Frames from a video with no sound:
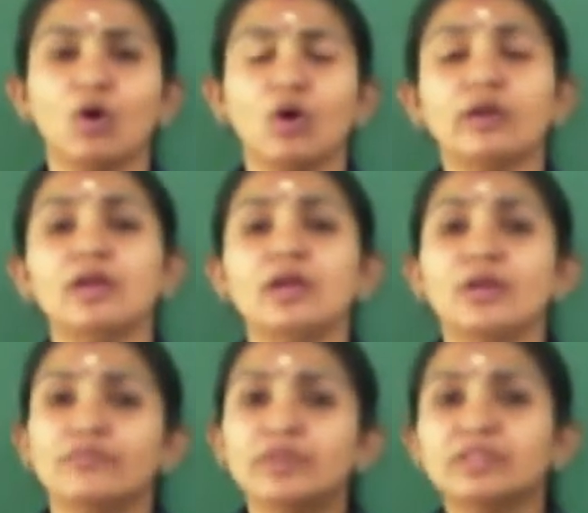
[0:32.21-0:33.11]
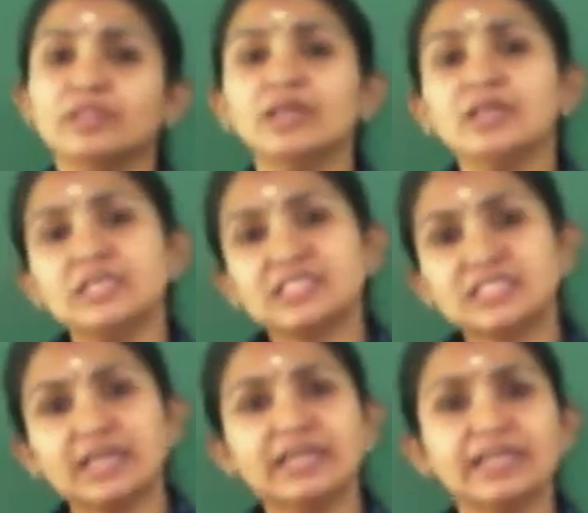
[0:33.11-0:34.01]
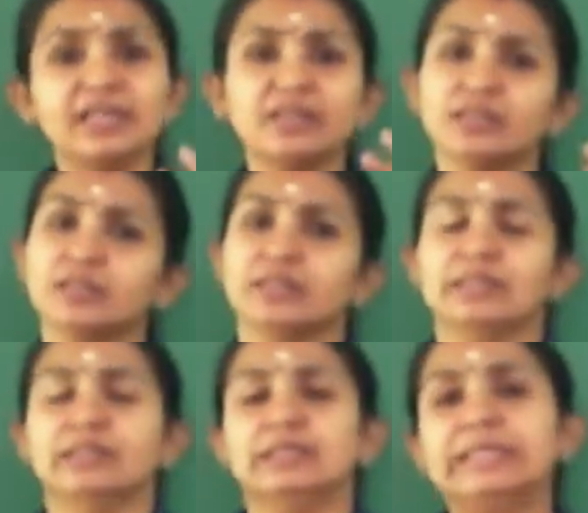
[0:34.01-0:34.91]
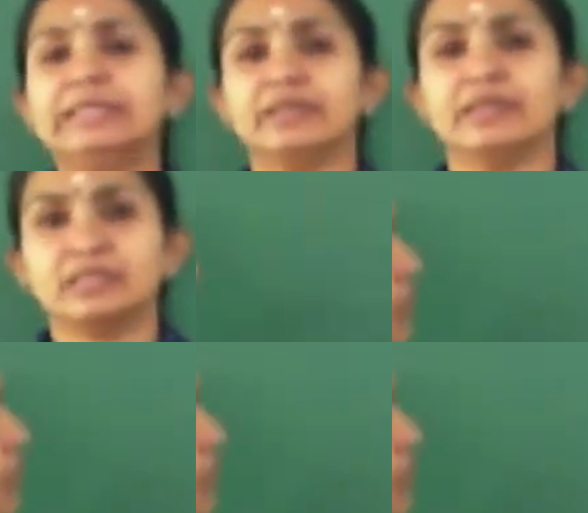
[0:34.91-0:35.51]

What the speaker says: or with the studied degrees? We